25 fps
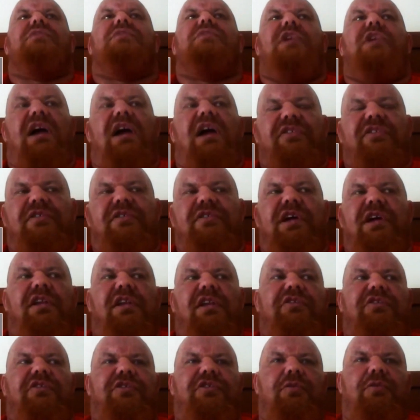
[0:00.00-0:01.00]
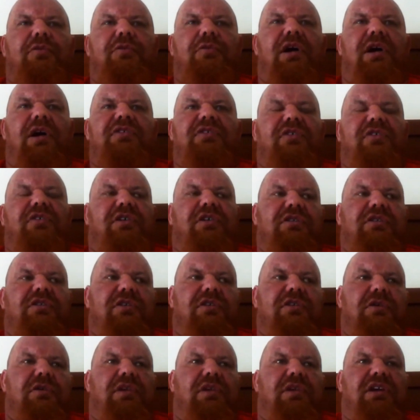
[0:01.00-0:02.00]
Yes. Now, there's 2 ways you can
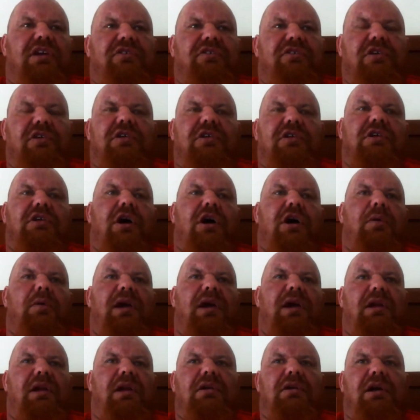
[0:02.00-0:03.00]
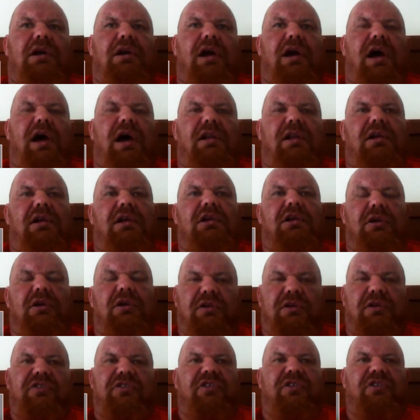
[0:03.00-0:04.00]
do this. You can go in and you
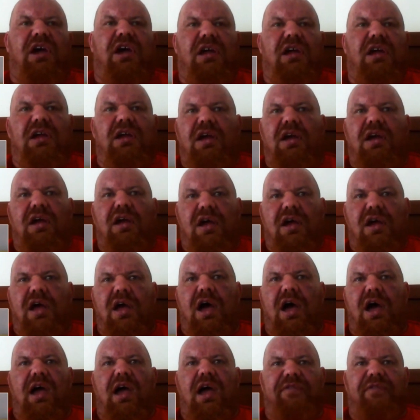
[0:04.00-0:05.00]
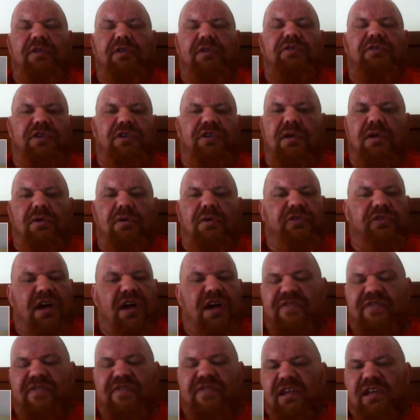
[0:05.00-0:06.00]
can say, I've used steroids.
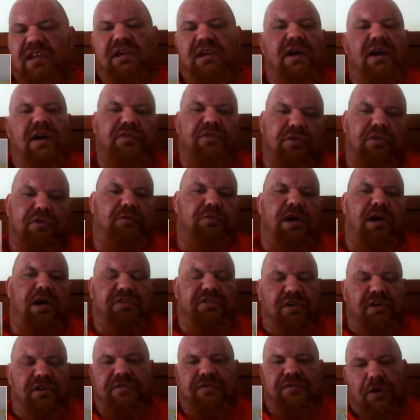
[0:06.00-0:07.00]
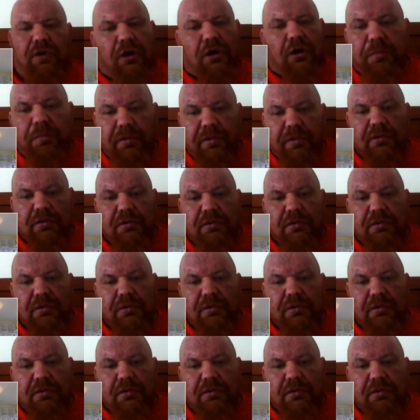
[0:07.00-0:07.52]
I think I've screwed myself up.